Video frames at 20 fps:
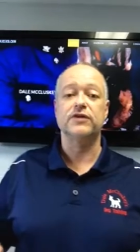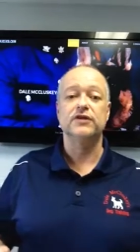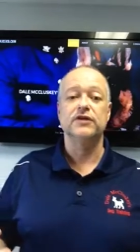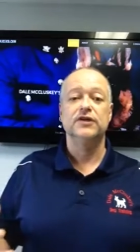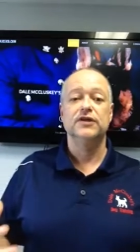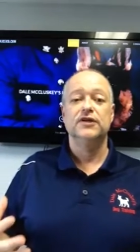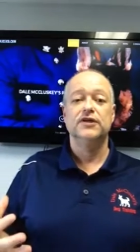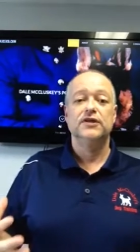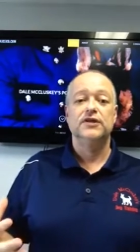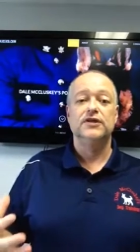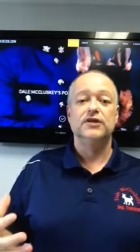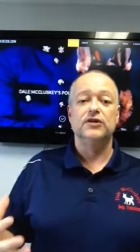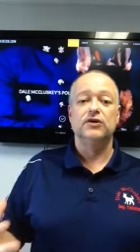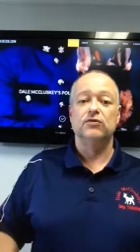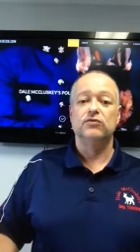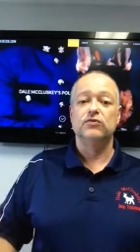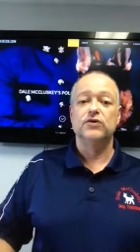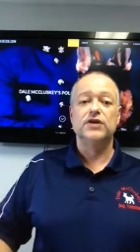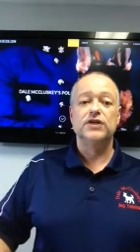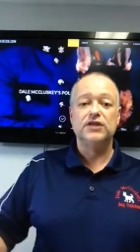to
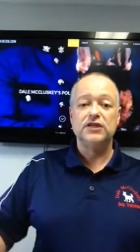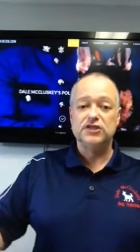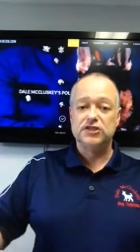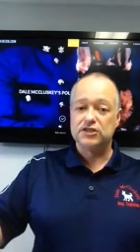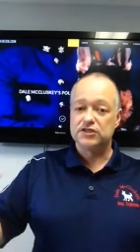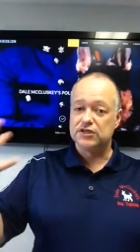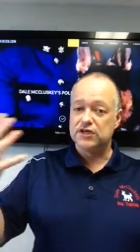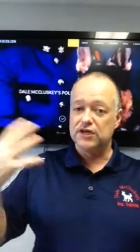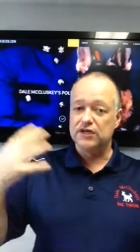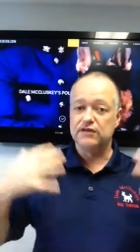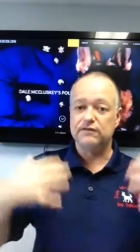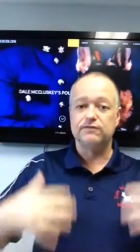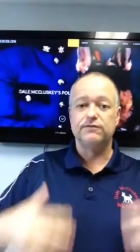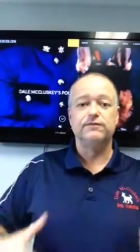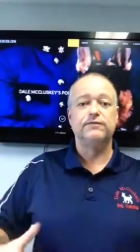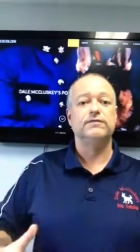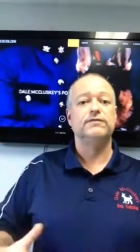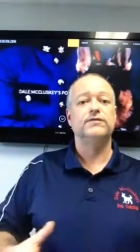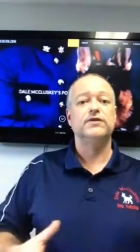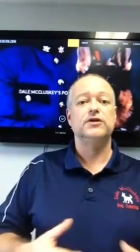really just kind of
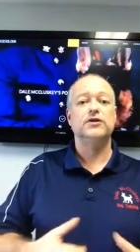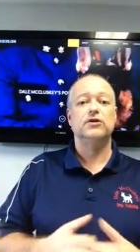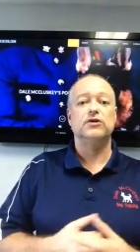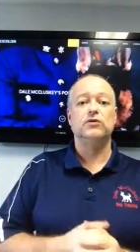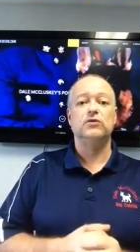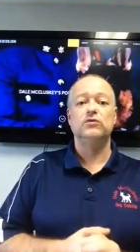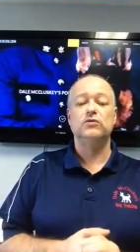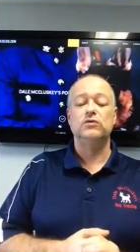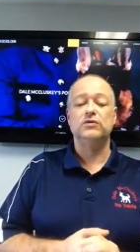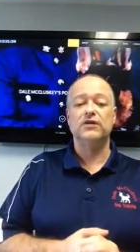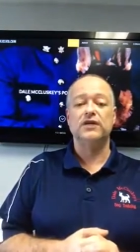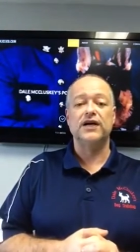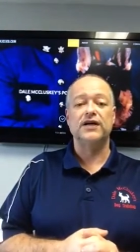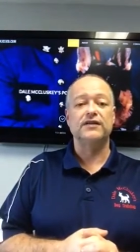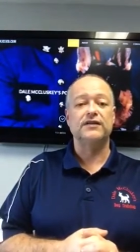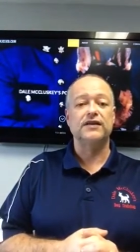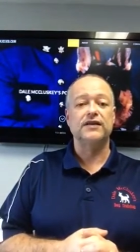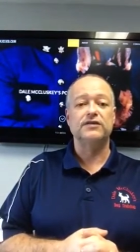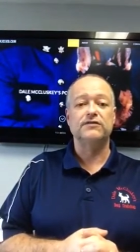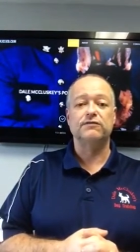
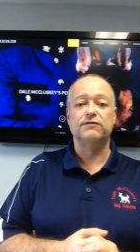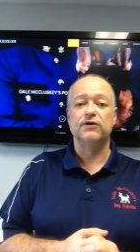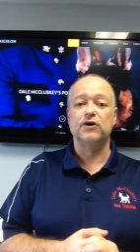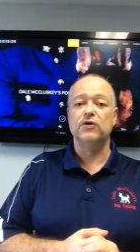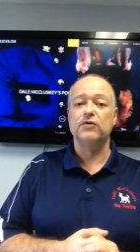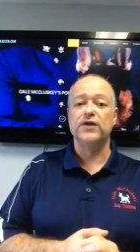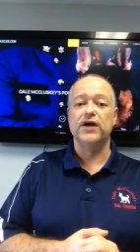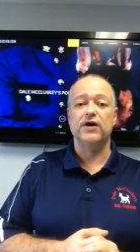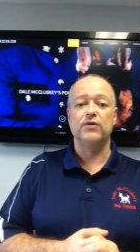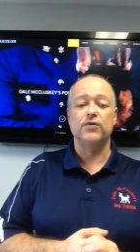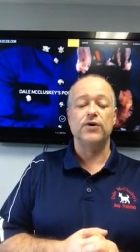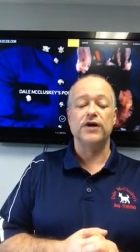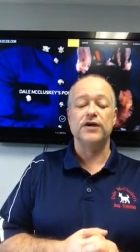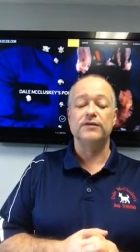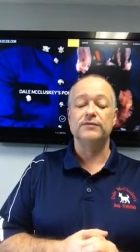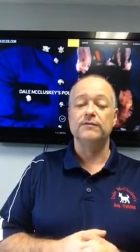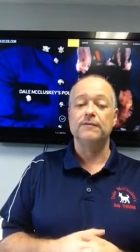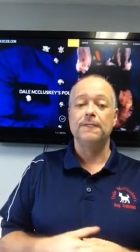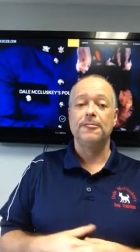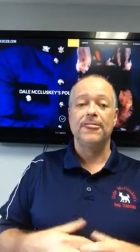let things flow that way,
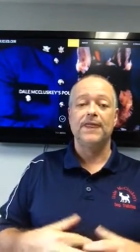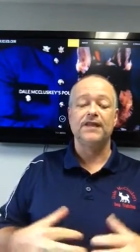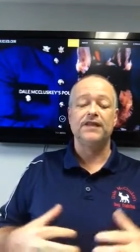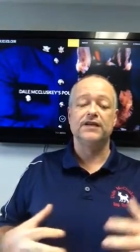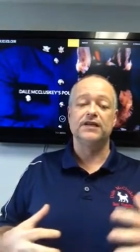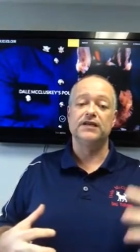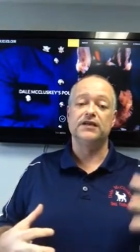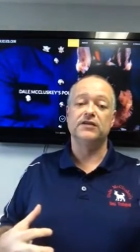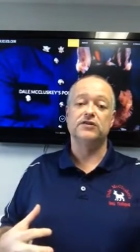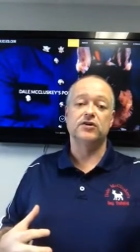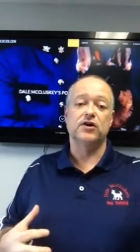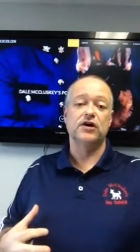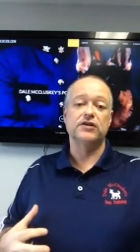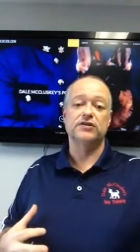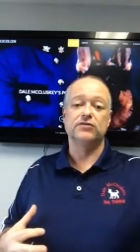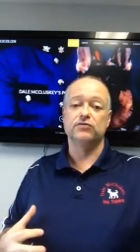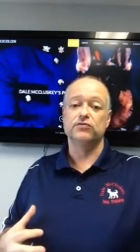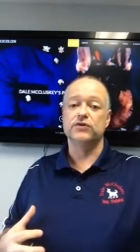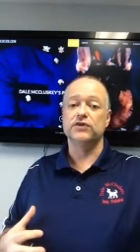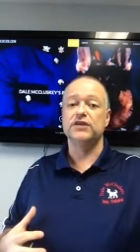to get a dog
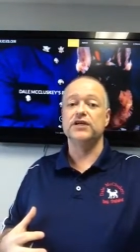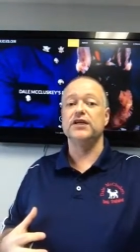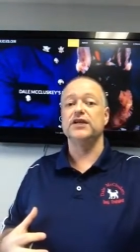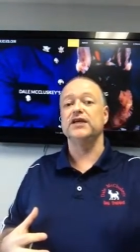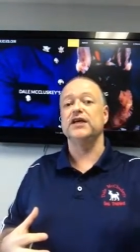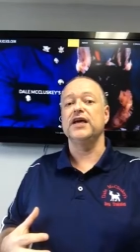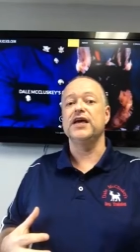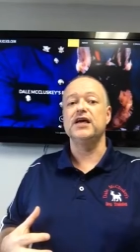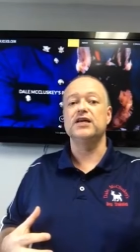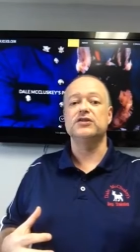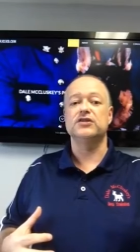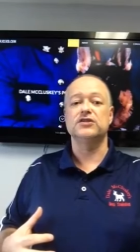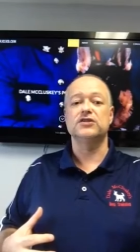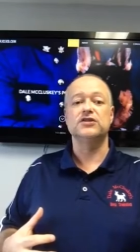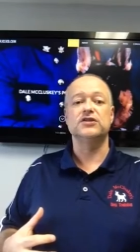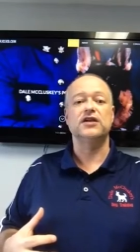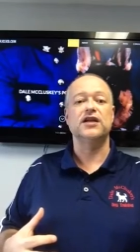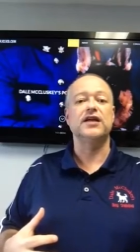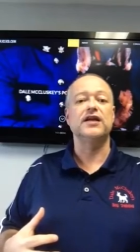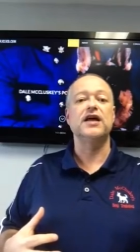to really engage and
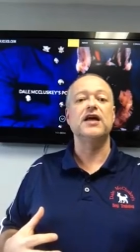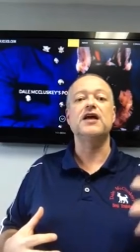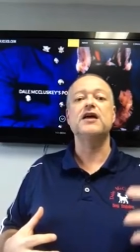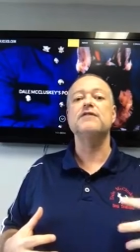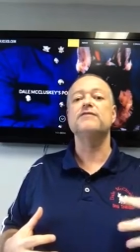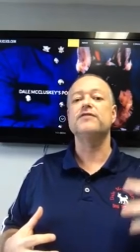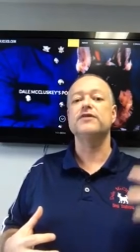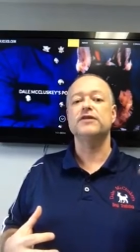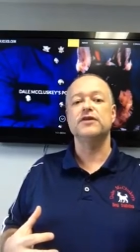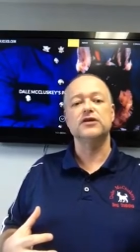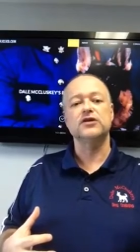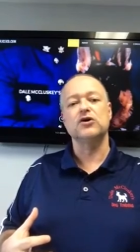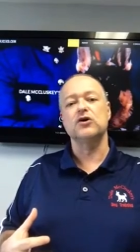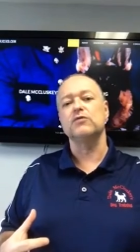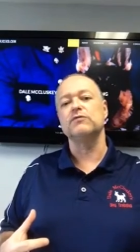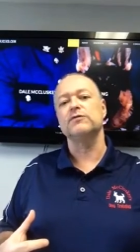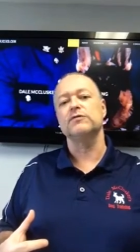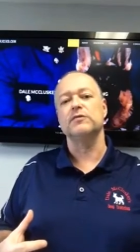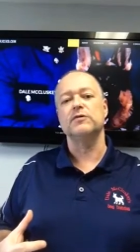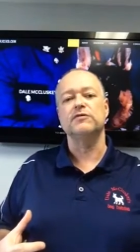just let everything
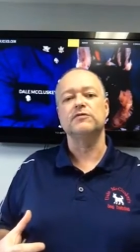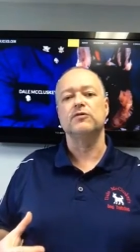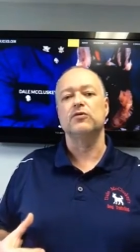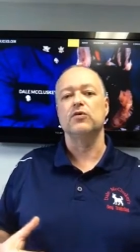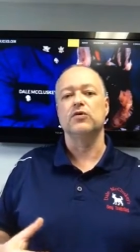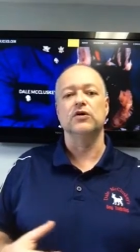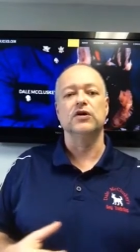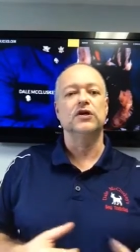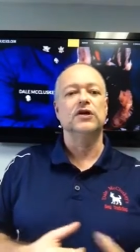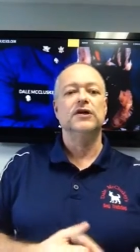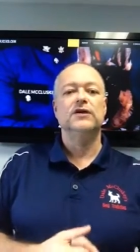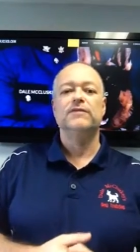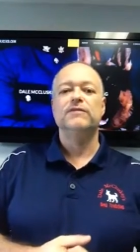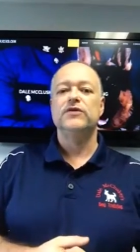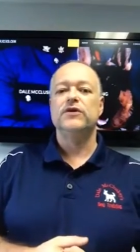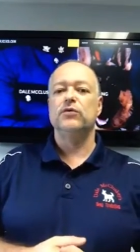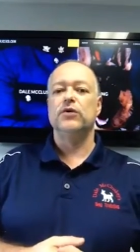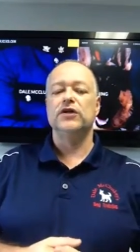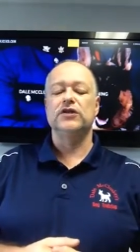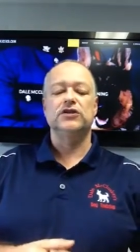go from before.
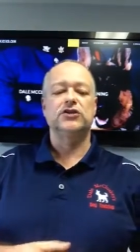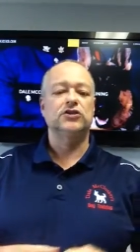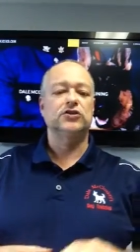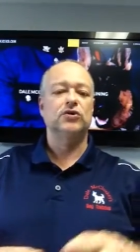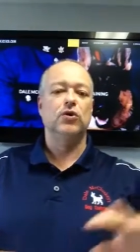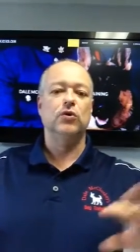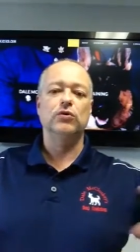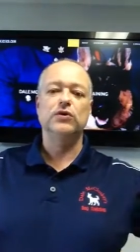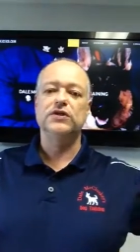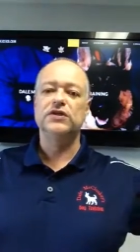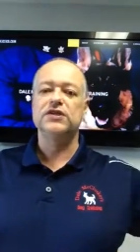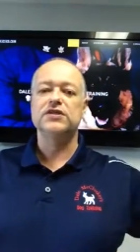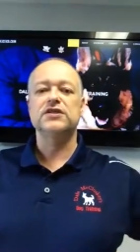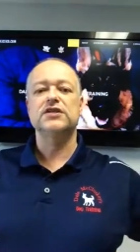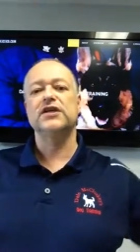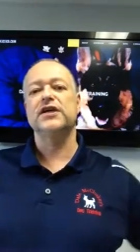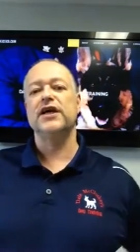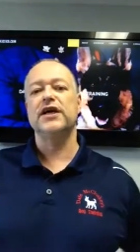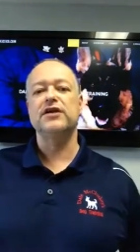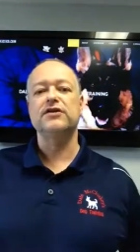You want to just totally
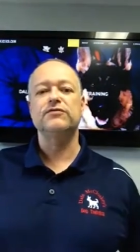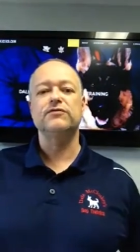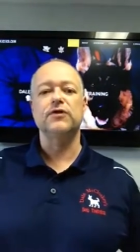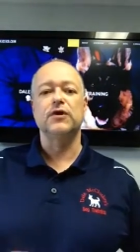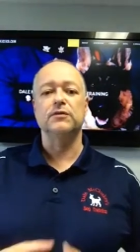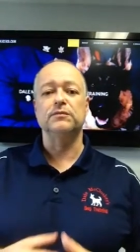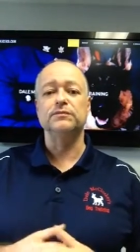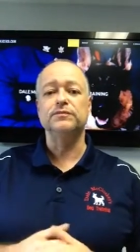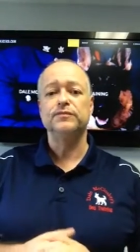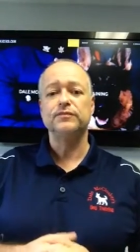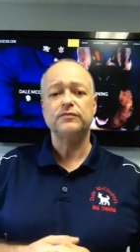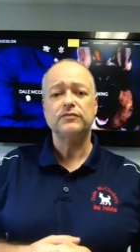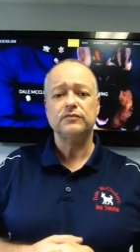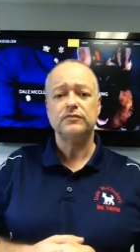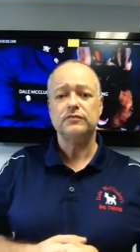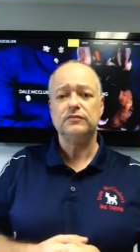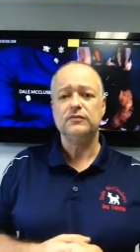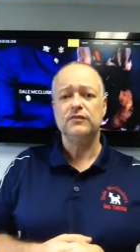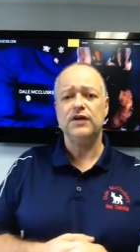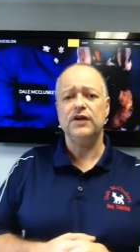disengage from
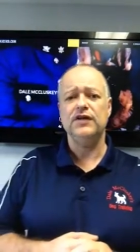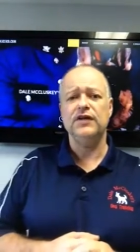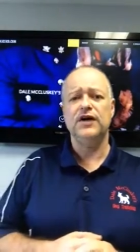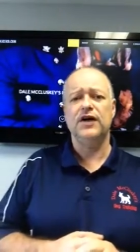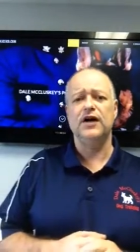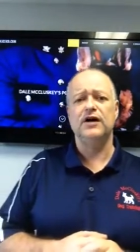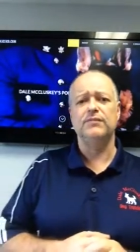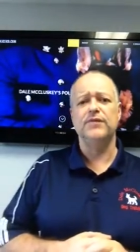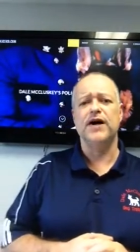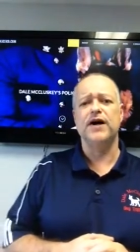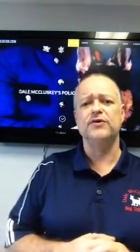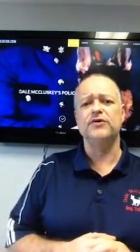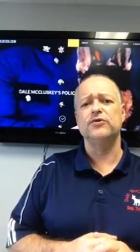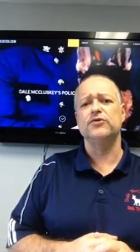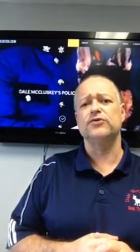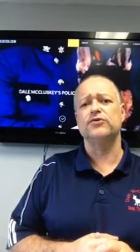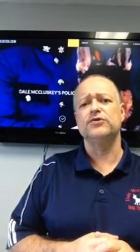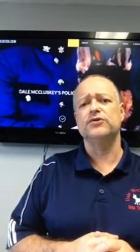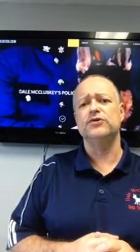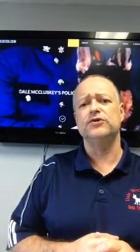how
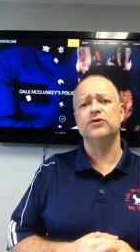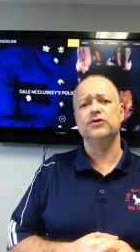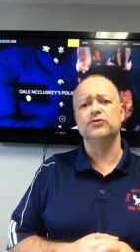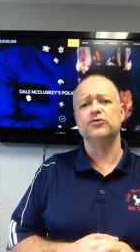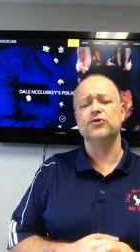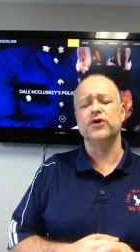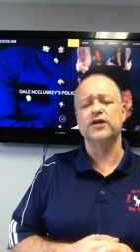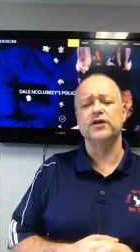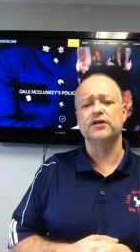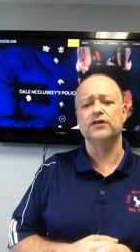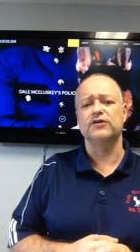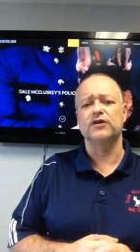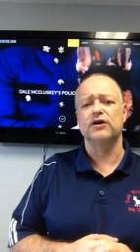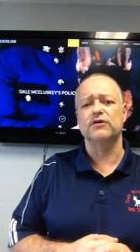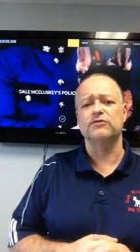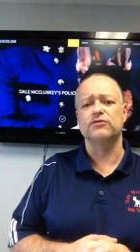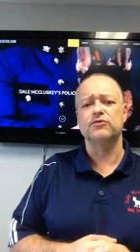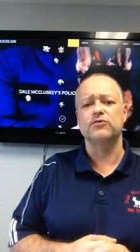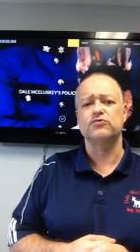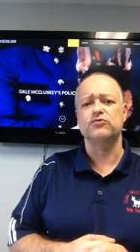you're training the
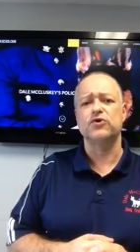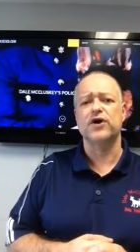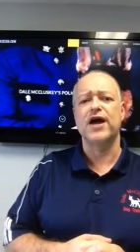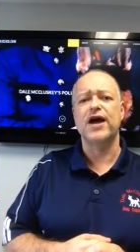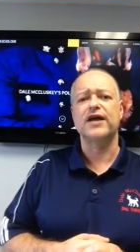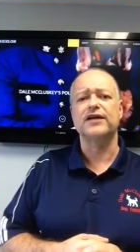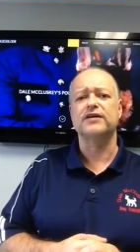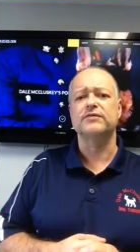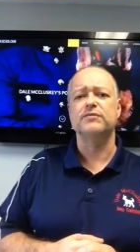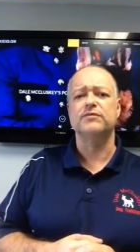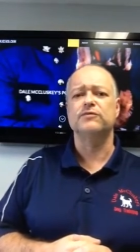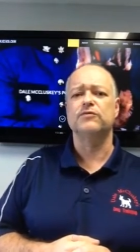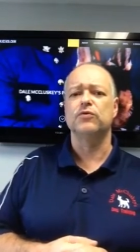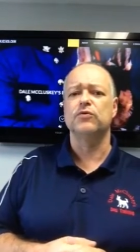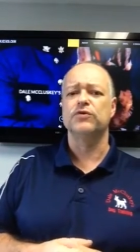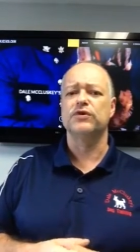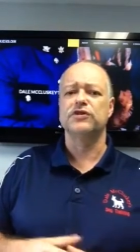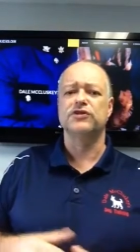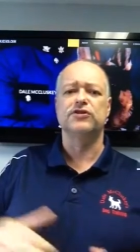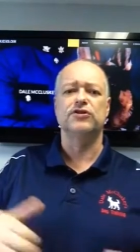dog to tracking before
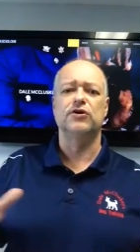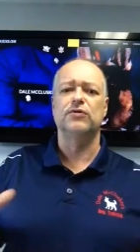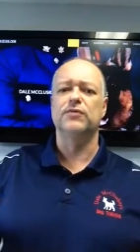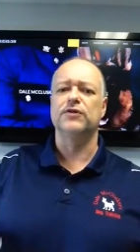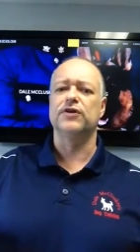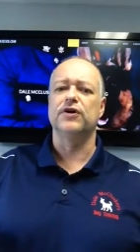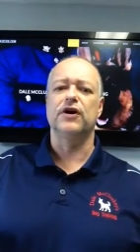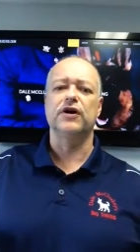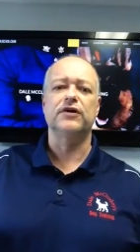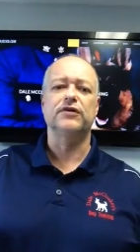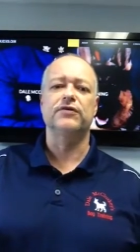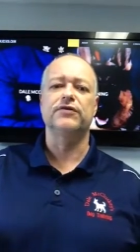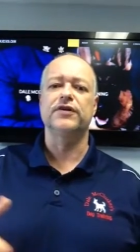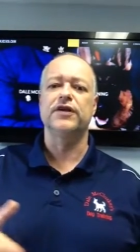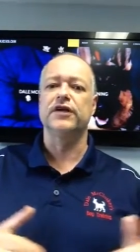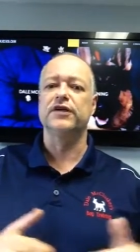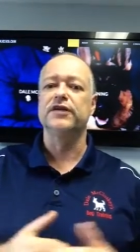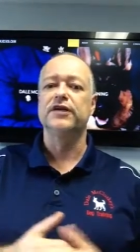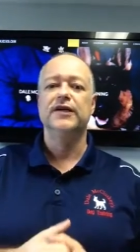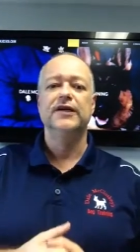with the slow methodical
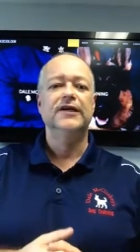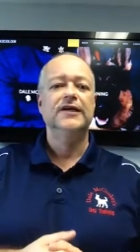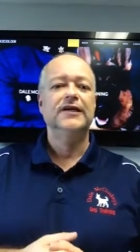thing.